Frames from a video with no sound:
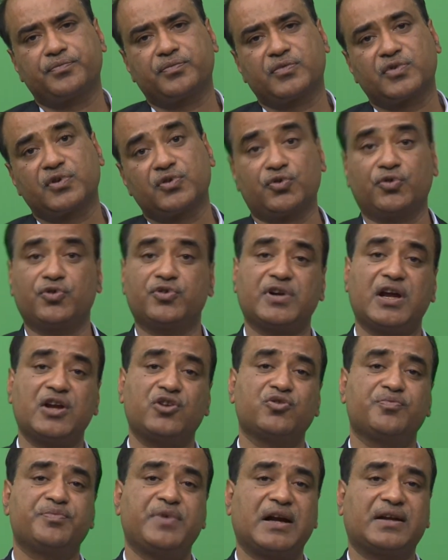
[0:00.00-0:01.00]
So, you try
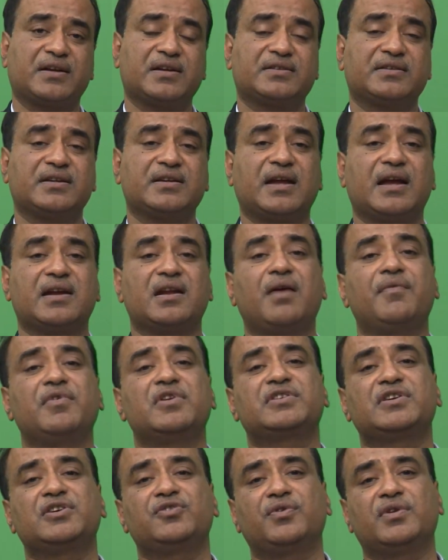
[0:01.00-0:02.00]
to practice it and I will
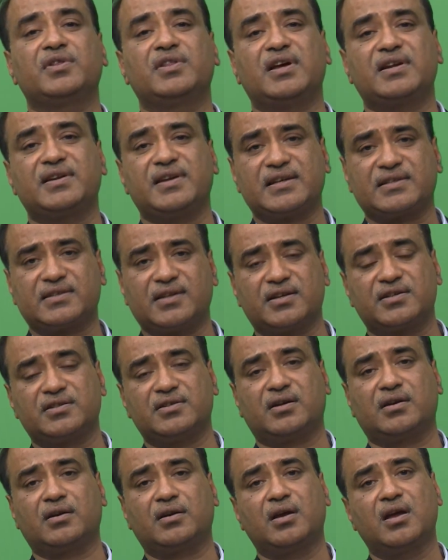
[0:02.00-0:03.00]
see you in the next
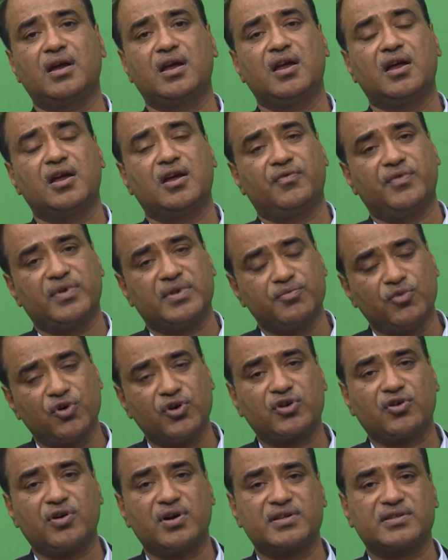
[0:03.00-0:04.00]
lecture with more
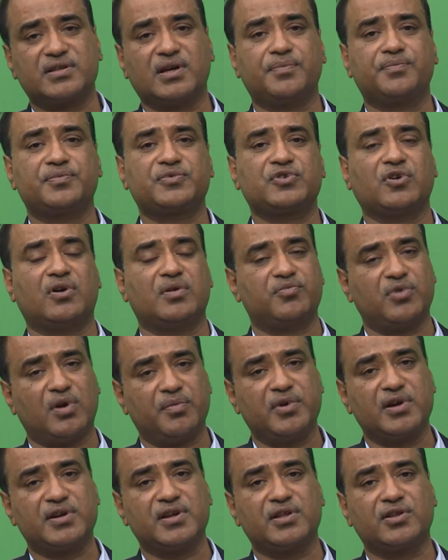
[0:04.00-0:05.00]
concepts on
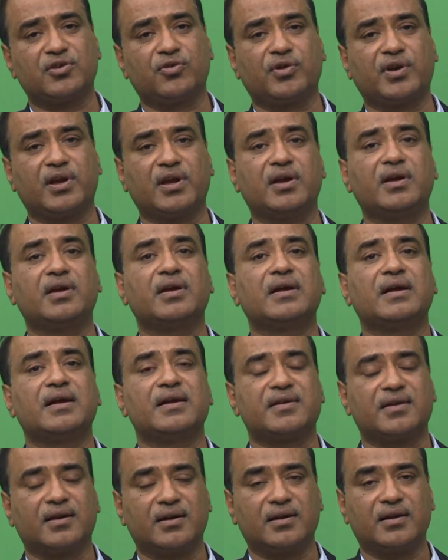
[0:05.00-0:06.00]
probability theory.
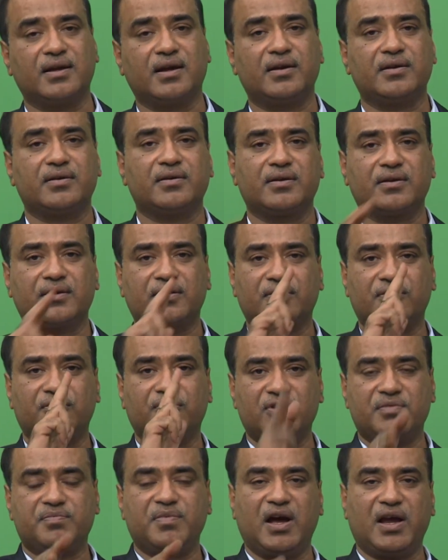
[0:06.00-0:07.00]
Till then,
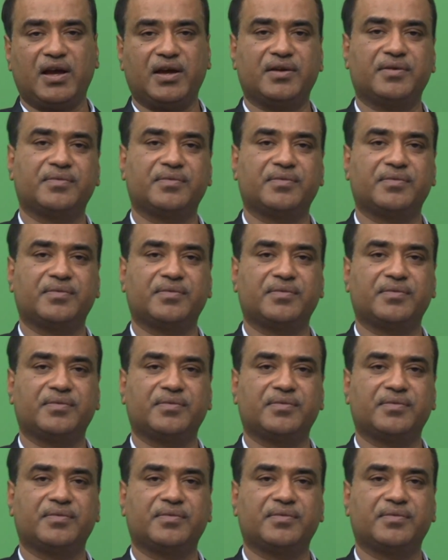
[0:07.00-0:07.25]
goodbye.